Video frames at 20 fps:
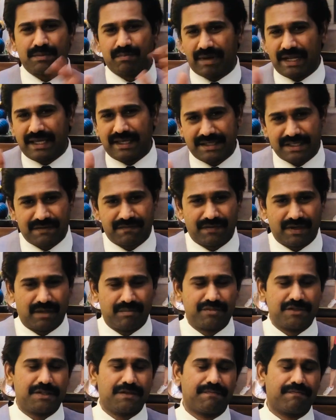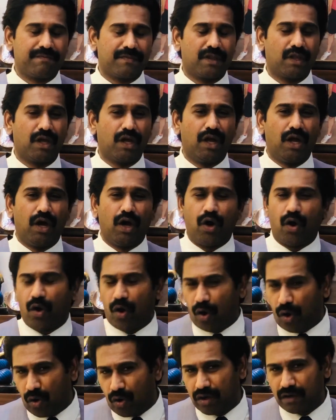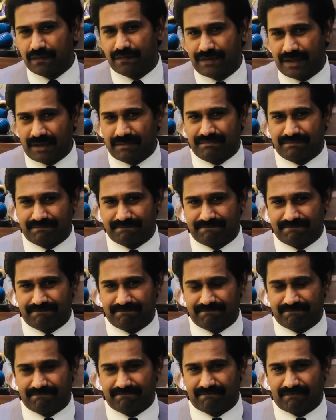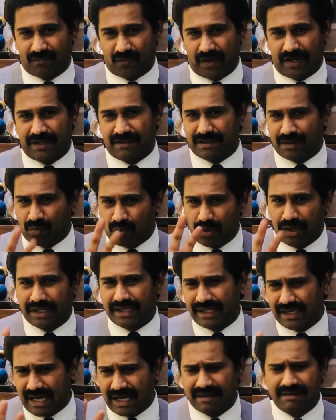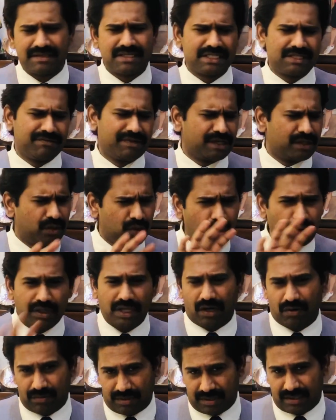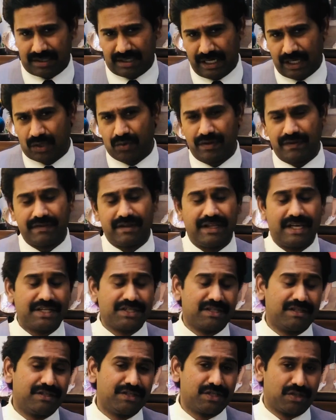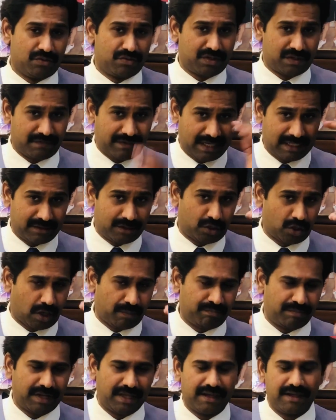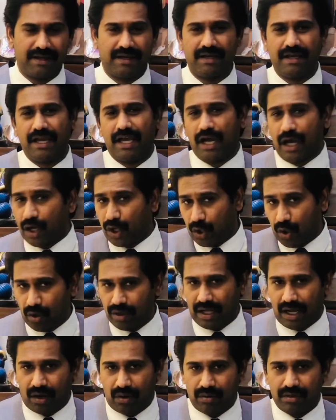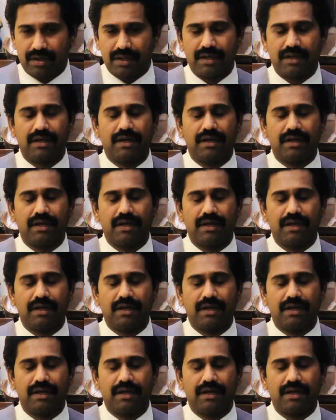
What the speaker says: players, if you observe, all of them, right, they're working aggressively, no doubt, including the National Institutes of Health, the top player, no doubt,